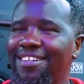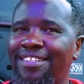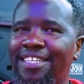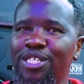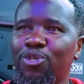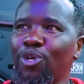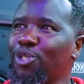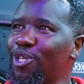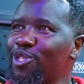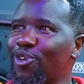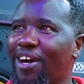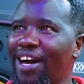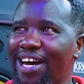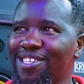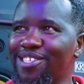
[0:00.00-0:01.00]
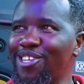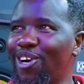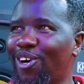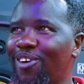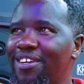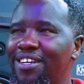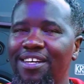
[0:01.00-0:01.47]
Distortions occurs, isn't
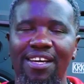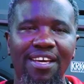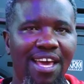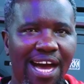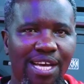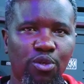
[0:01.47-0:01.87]
it? Yeah,